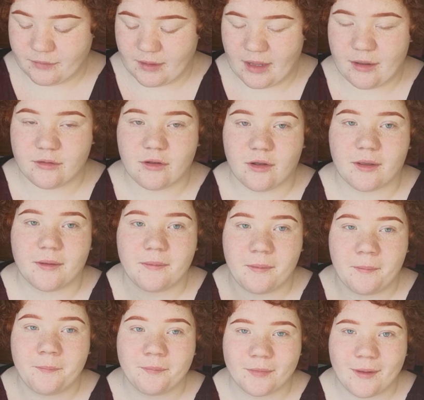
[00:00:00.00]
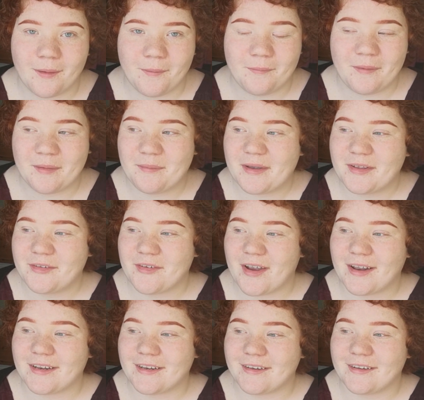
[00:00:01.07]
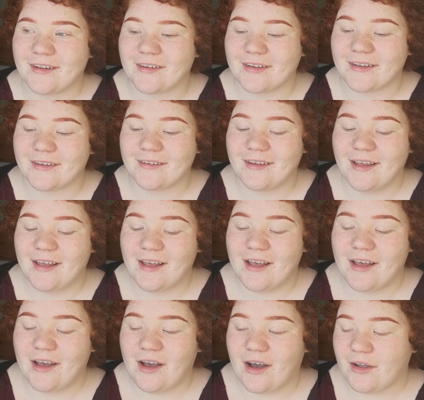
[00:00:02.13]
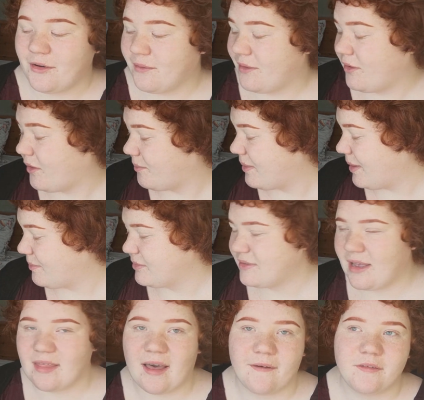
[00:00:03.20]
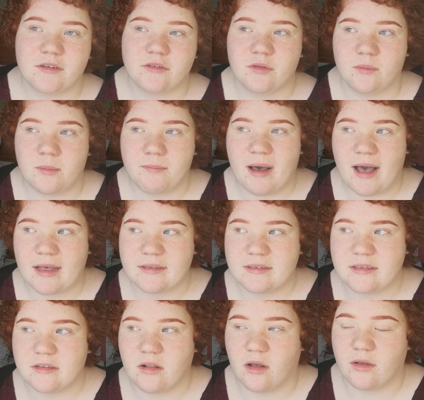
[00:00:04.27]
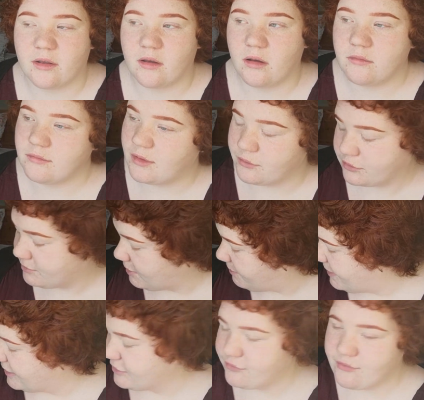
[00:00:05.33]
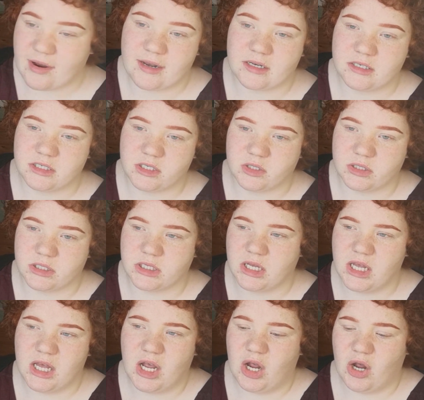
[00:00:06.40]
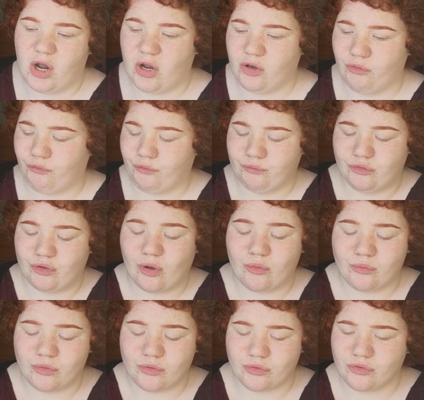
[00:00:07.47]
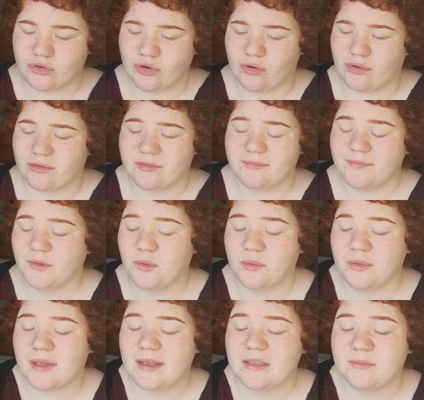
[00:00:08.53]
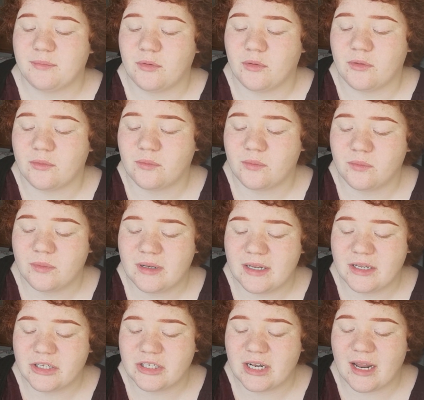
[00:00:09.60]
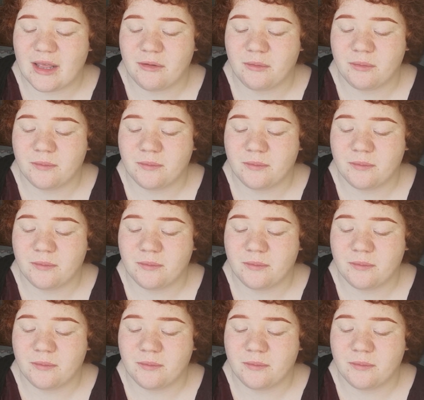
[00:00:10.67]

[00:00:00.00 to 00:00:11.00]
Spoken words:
He's like my best friend. Like, I know a lot of people say that after someone passes, like, there was my best friend, like, I love them so much, like, all this, but literally,